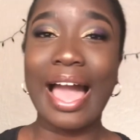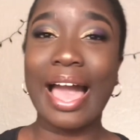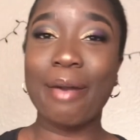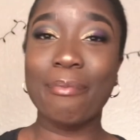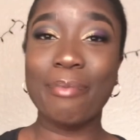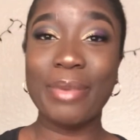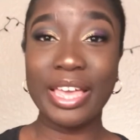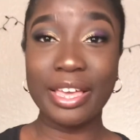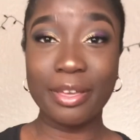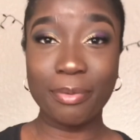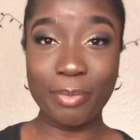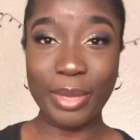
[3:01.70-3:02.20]
I
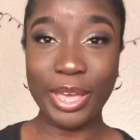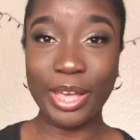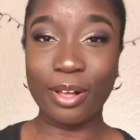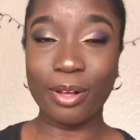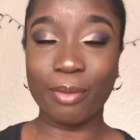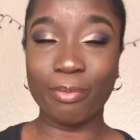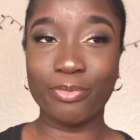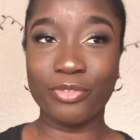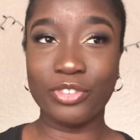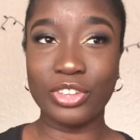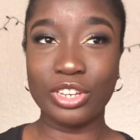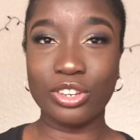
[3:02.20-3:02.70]
make
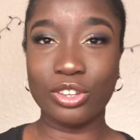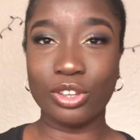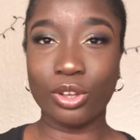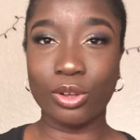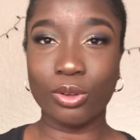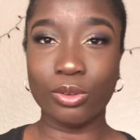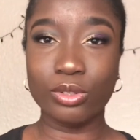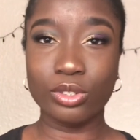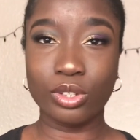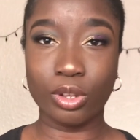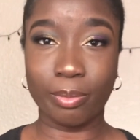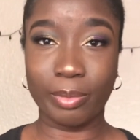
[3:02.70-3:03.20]
makeup
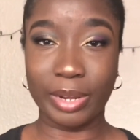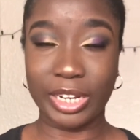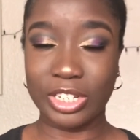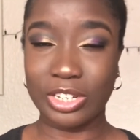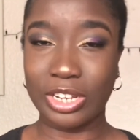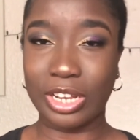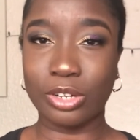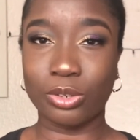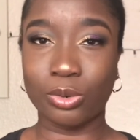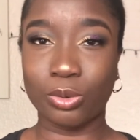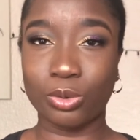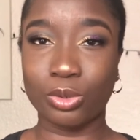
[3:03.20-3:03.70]
videos on my
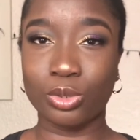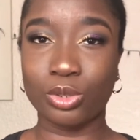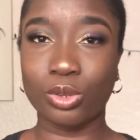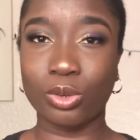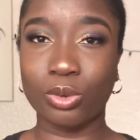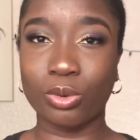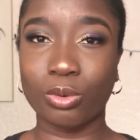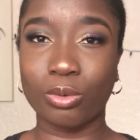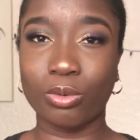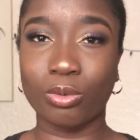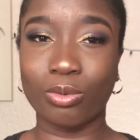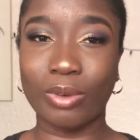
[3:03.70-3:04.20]
channel,
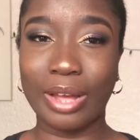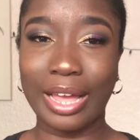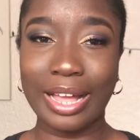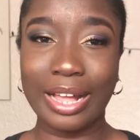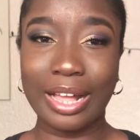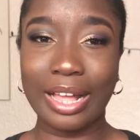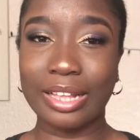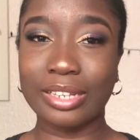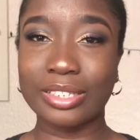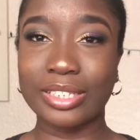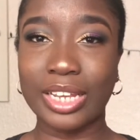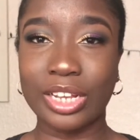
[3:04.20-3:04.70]
so why
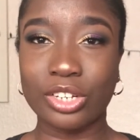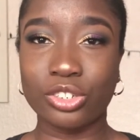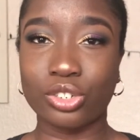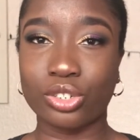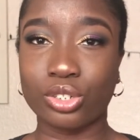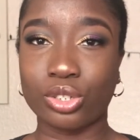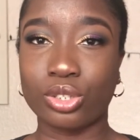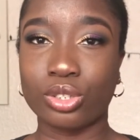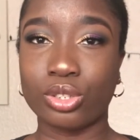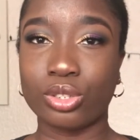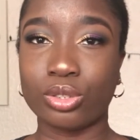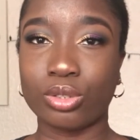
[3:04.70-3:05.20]
can't I
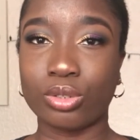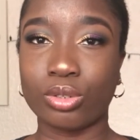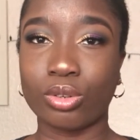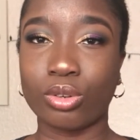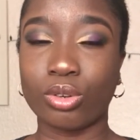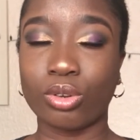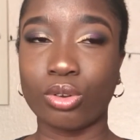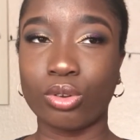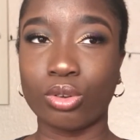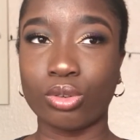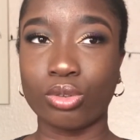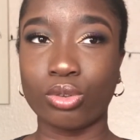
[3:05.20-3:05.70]
just
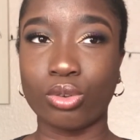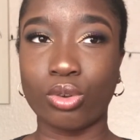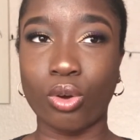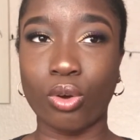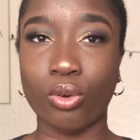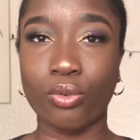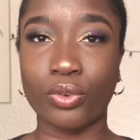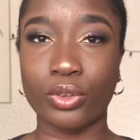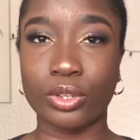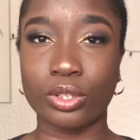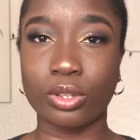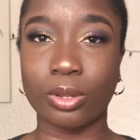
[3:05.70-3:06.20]

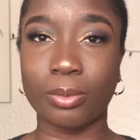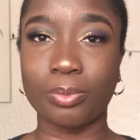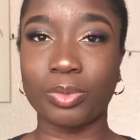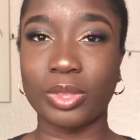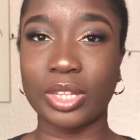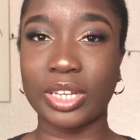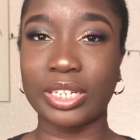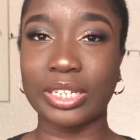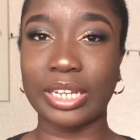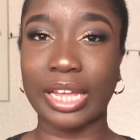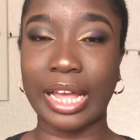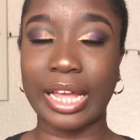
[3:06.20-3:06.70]
go for
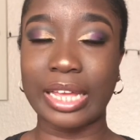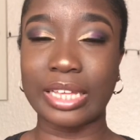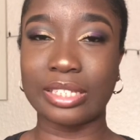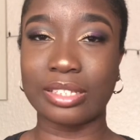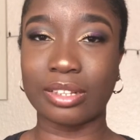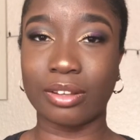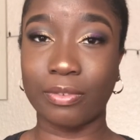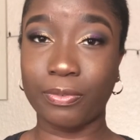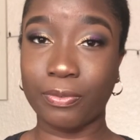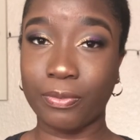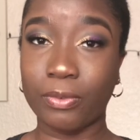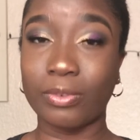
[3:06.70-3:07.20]
something that
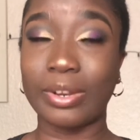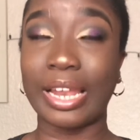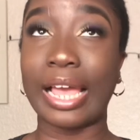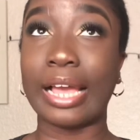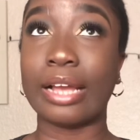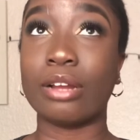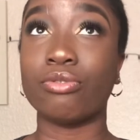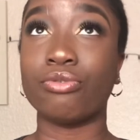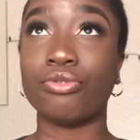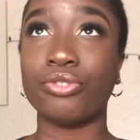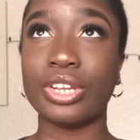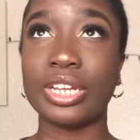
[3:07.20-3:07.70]
is
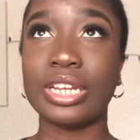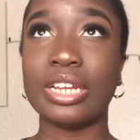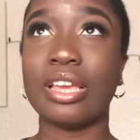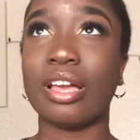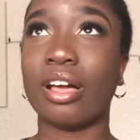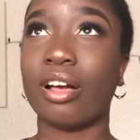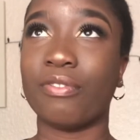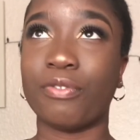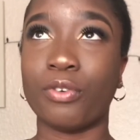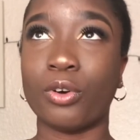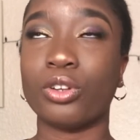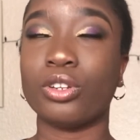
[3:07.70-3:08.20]
like really
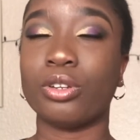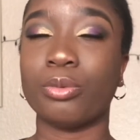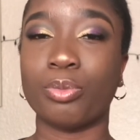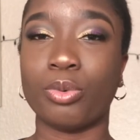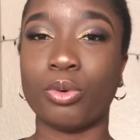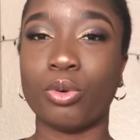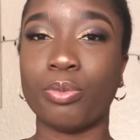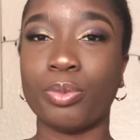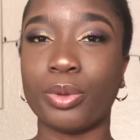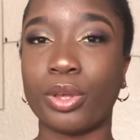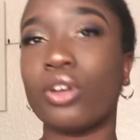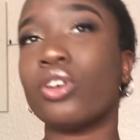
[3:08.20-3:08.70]

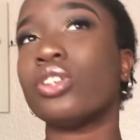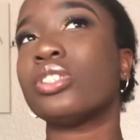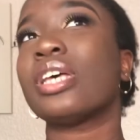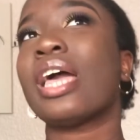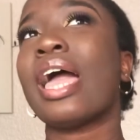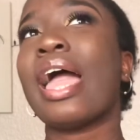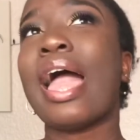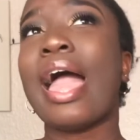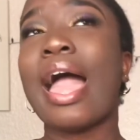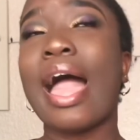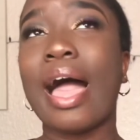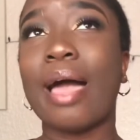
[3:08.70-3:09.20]
affordable? Because
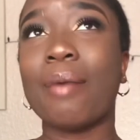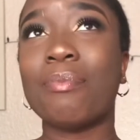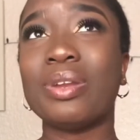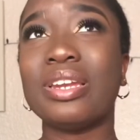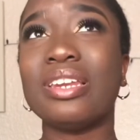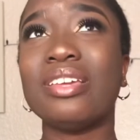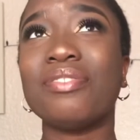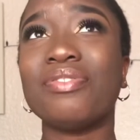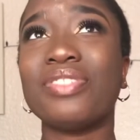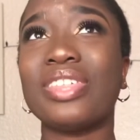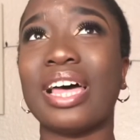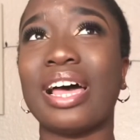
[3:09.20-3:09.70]
I
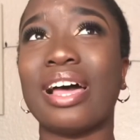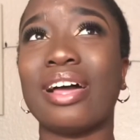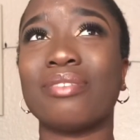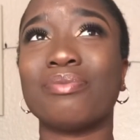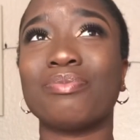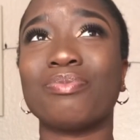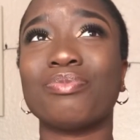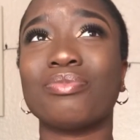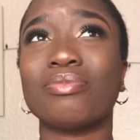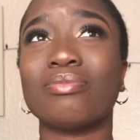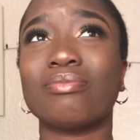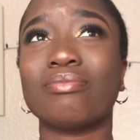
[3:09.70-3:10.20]
believe
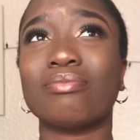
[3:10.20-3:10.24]
that